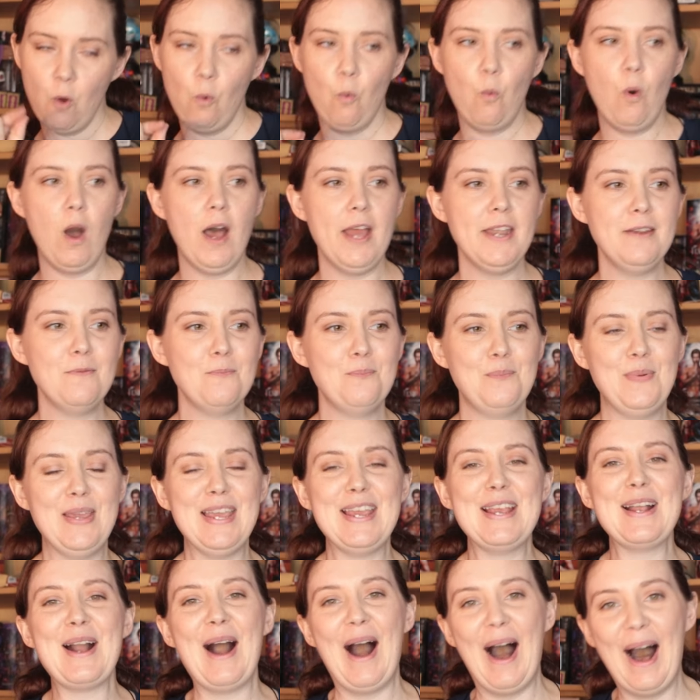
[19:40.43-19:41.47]
one
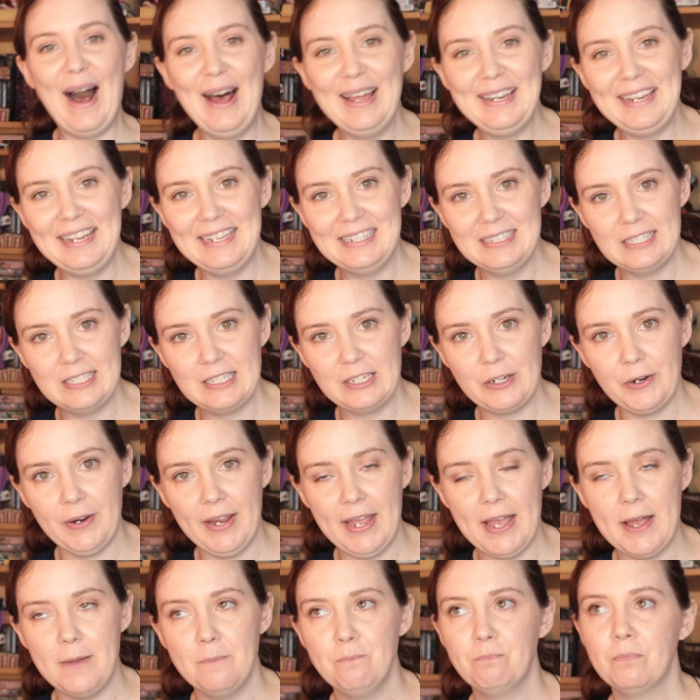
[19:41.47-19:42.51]
being on
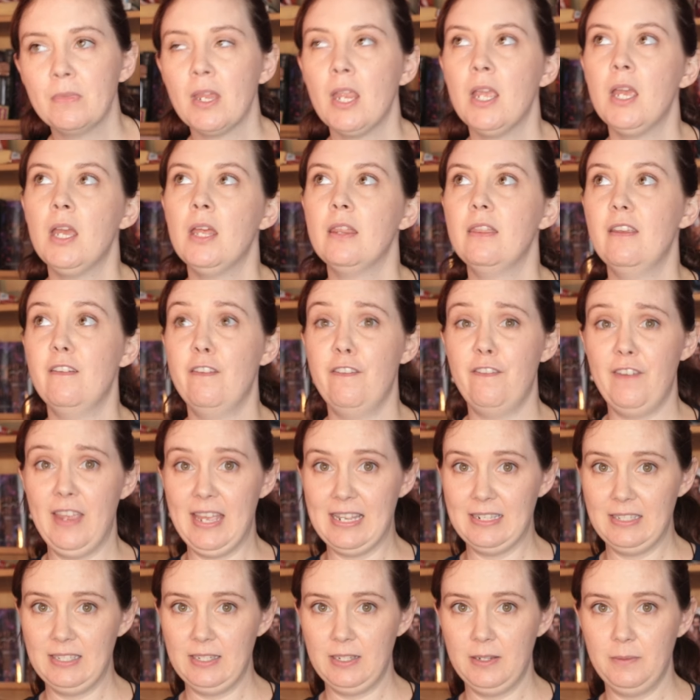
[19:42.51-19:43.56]
Instagram, the
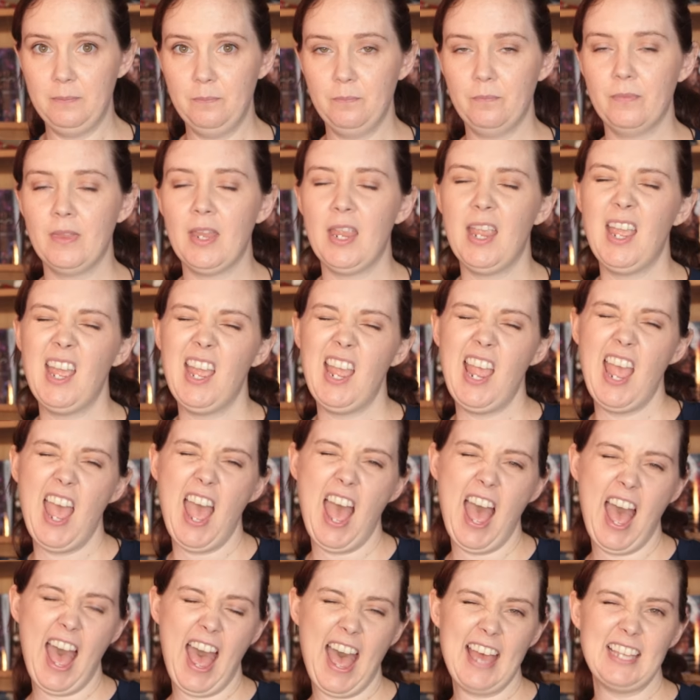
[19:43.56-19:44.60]
Phantom
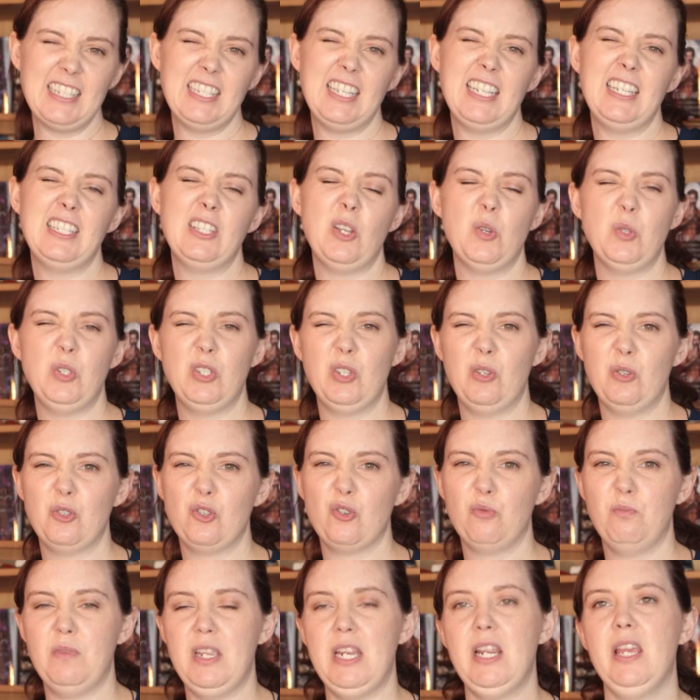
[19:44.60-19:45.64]
has his own
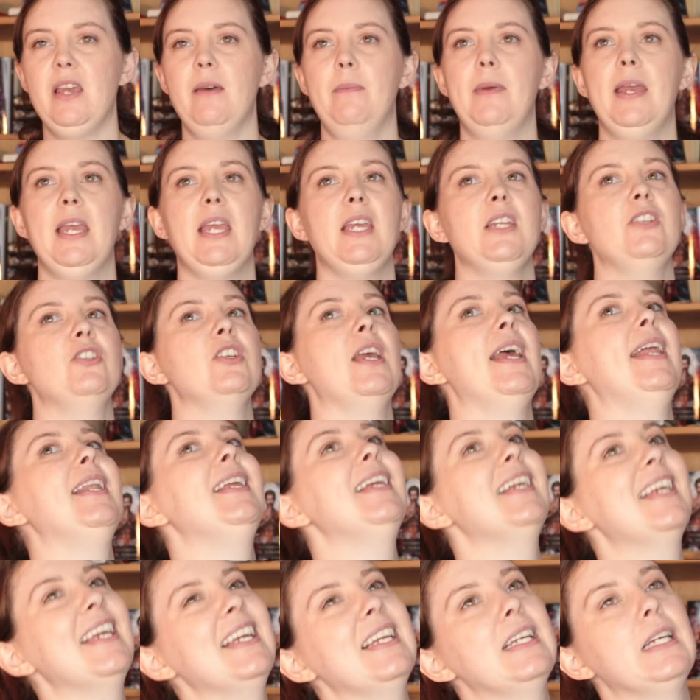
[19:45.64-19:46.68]
social media page, and
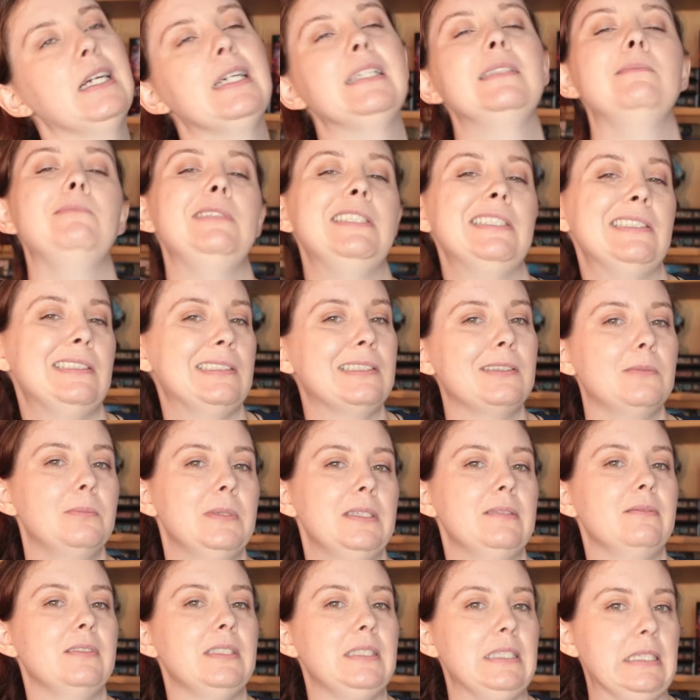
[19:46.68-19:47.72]
he can kind of be a little
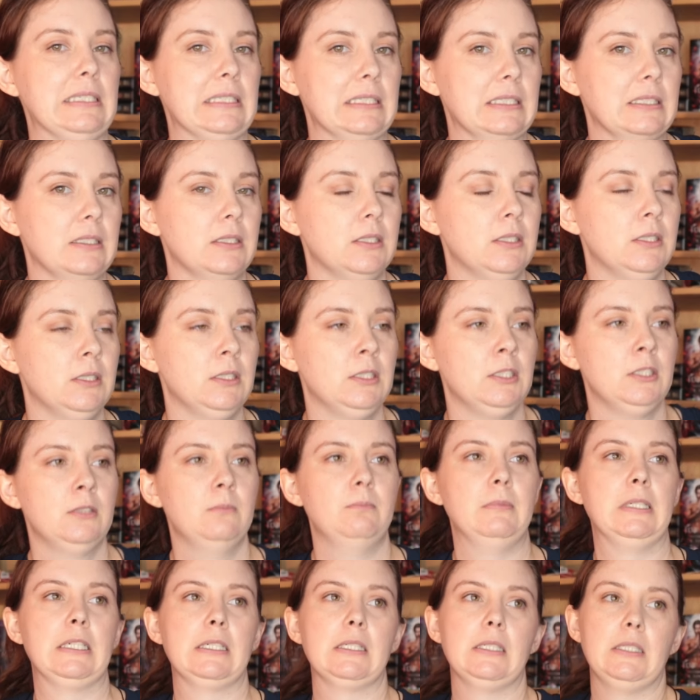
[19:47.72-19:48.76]
bit of a dick.
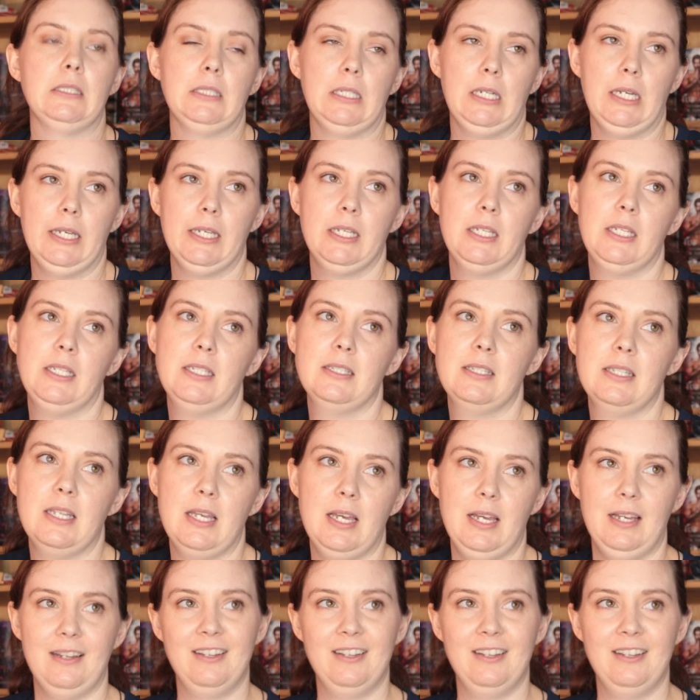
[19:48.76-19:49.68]
I'm not gonna lie, he's